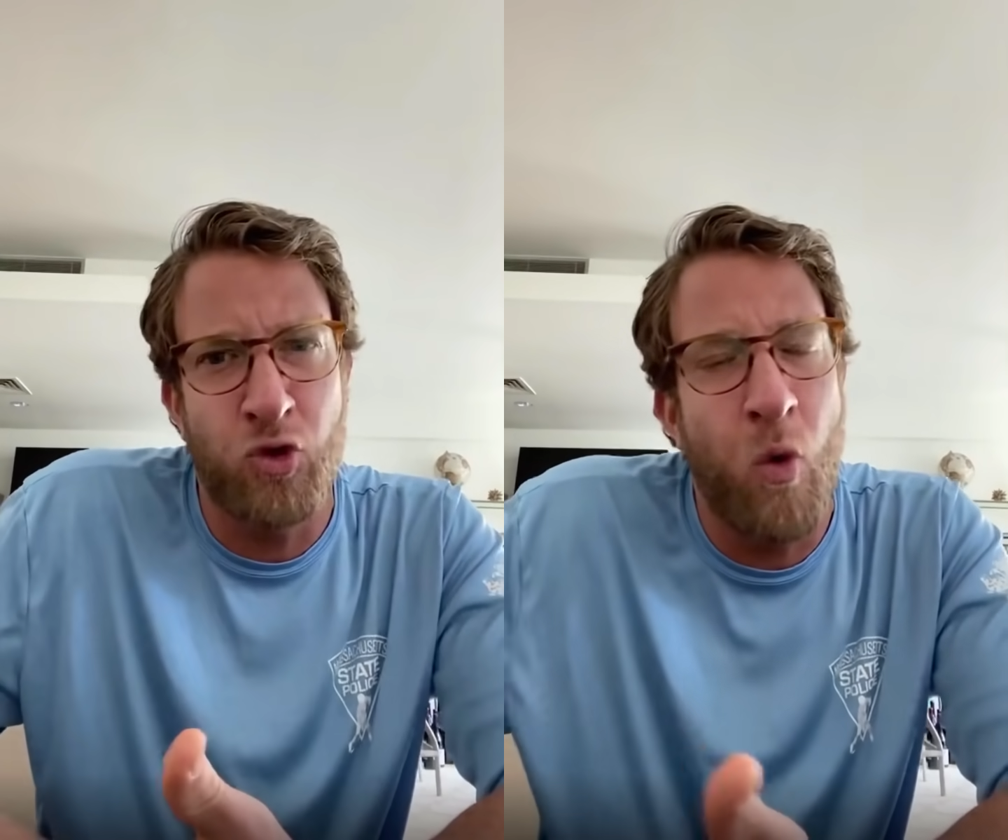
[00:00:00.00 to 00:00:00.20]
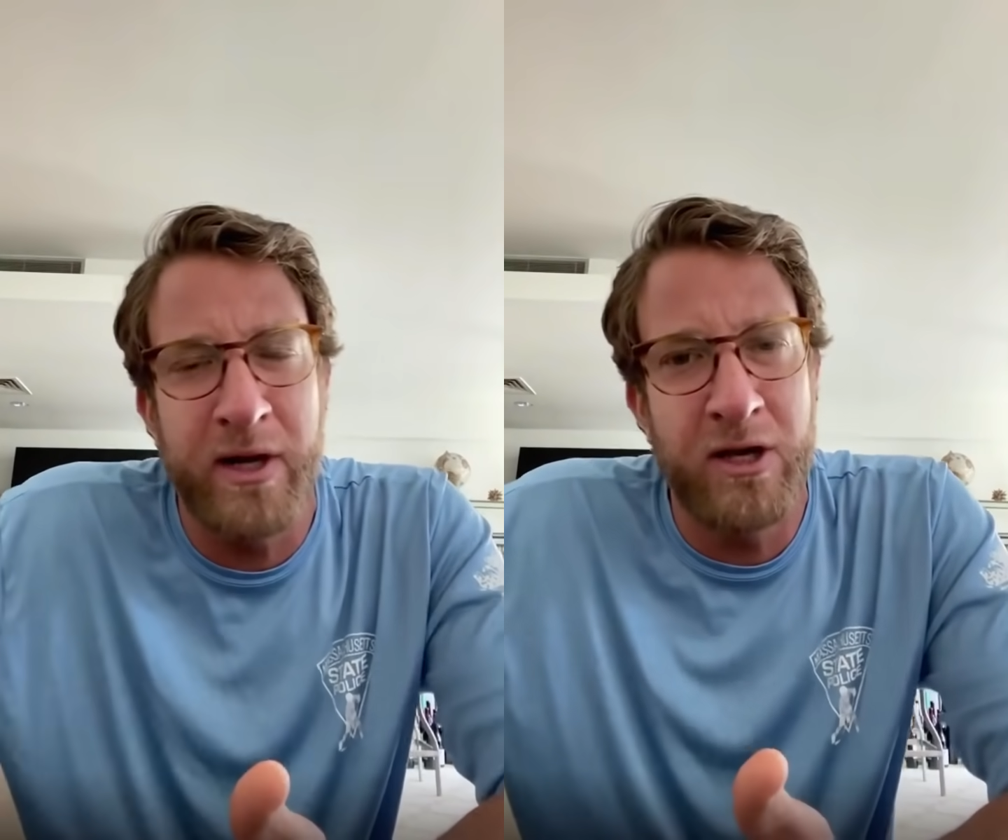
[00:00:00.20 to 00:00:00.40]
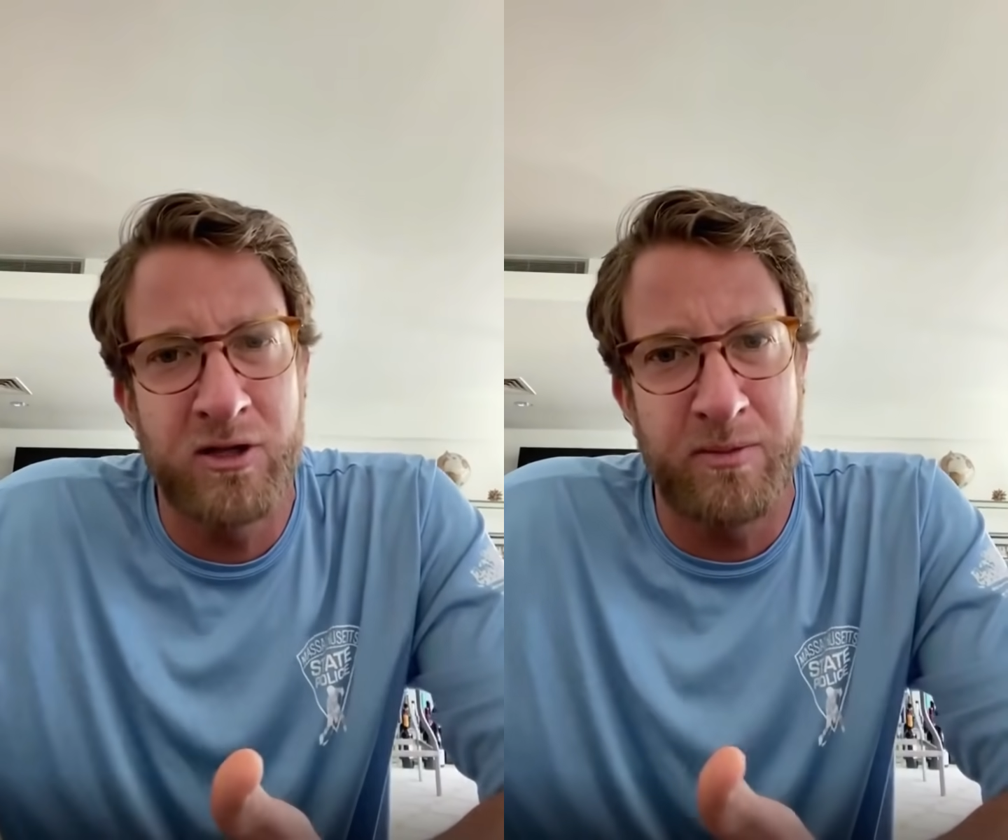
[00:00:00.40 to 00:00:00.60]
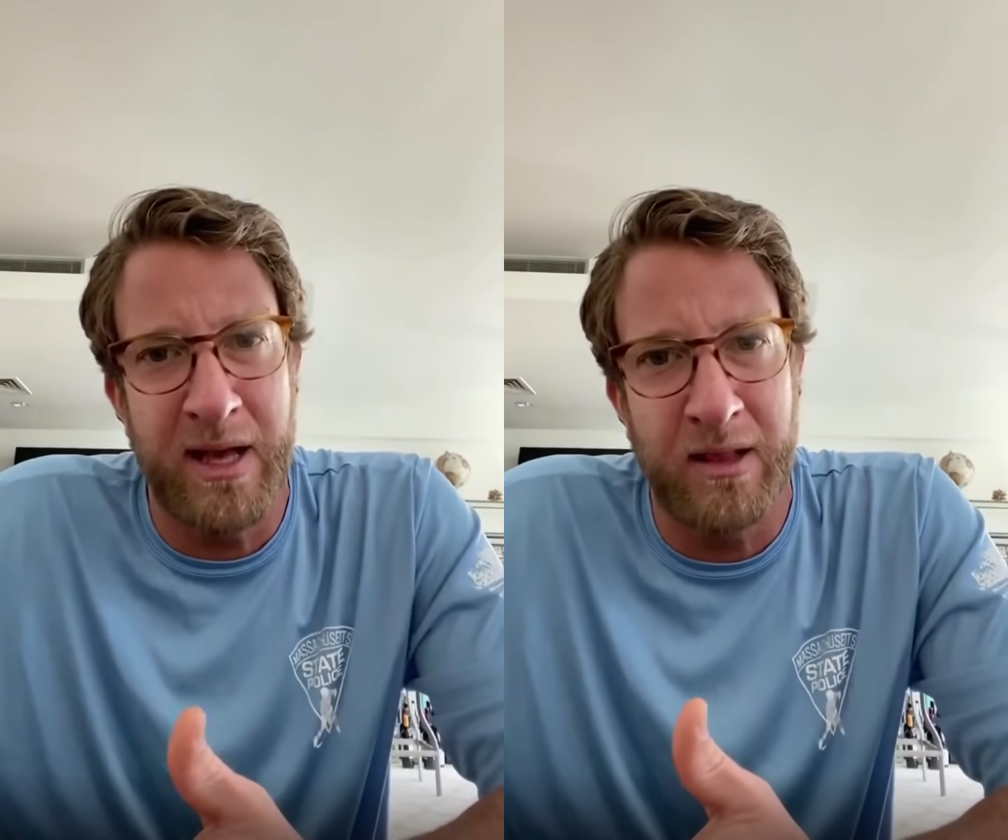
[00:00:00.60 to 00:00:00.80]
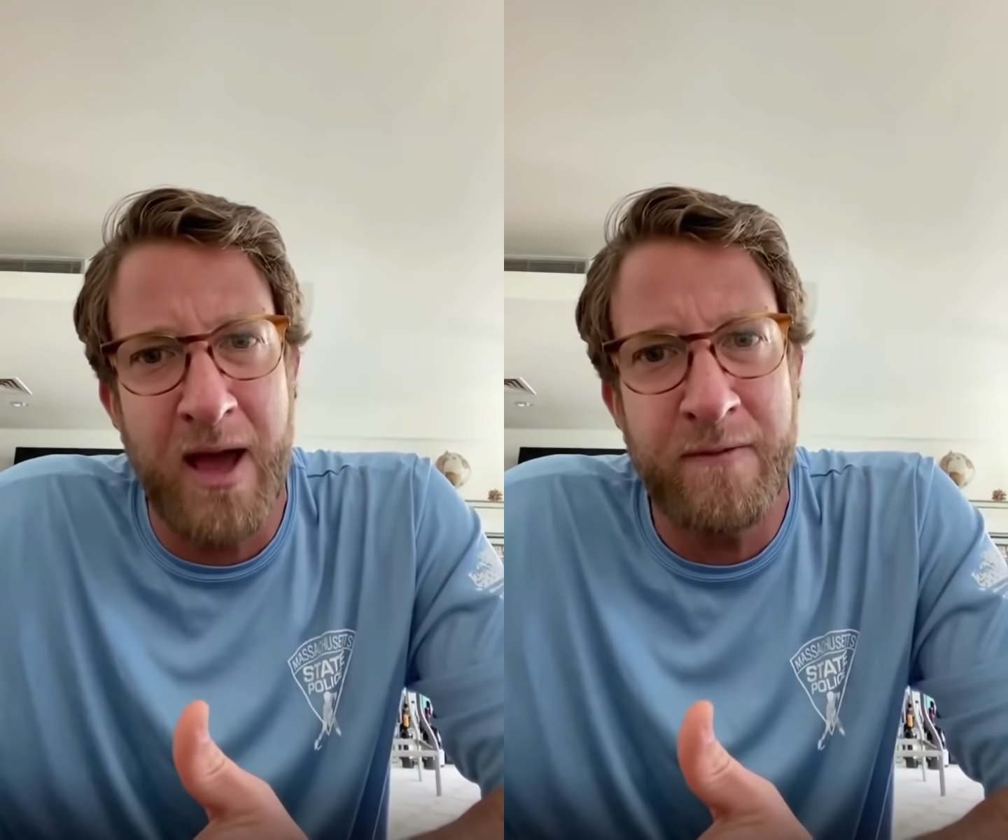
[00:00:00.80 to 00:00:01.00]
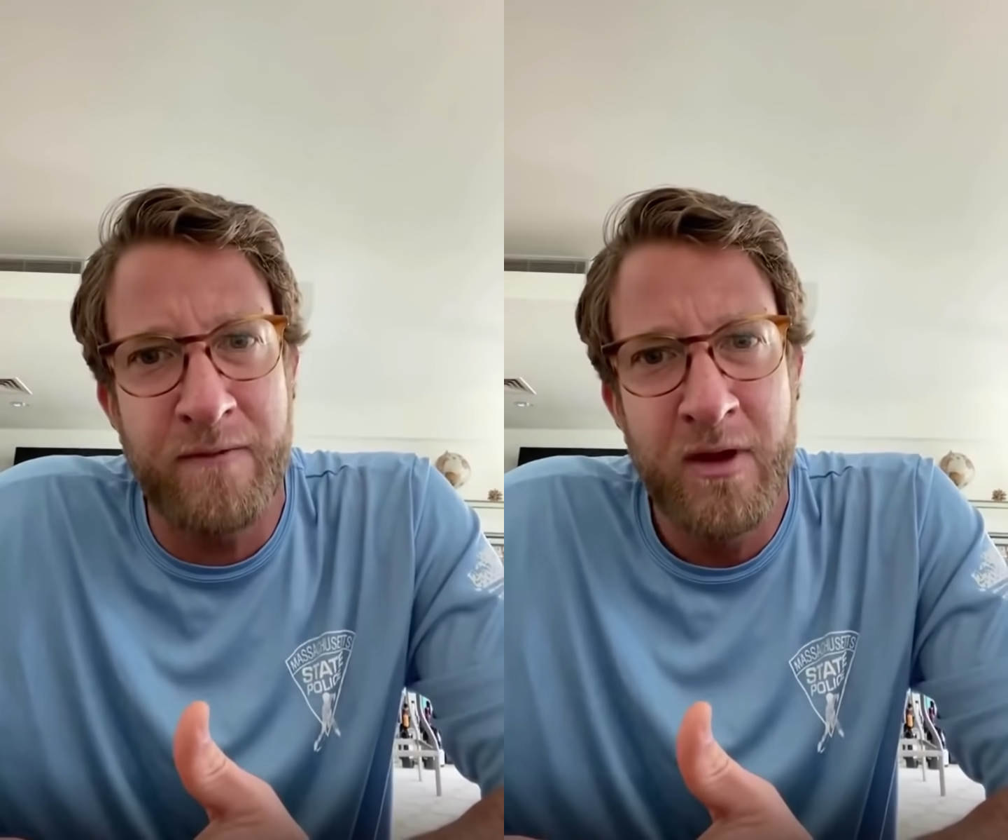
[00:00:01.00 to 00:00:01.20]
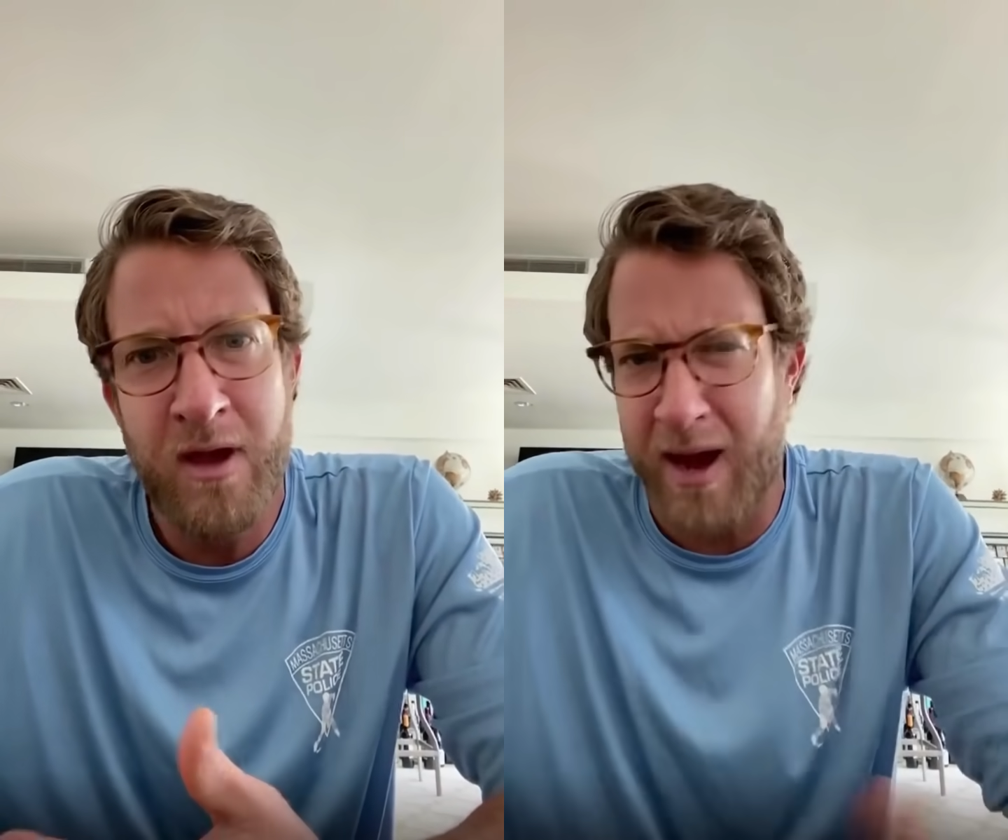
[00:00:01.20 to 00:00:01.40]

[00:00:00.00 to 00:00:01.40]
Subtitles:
20 years of my life,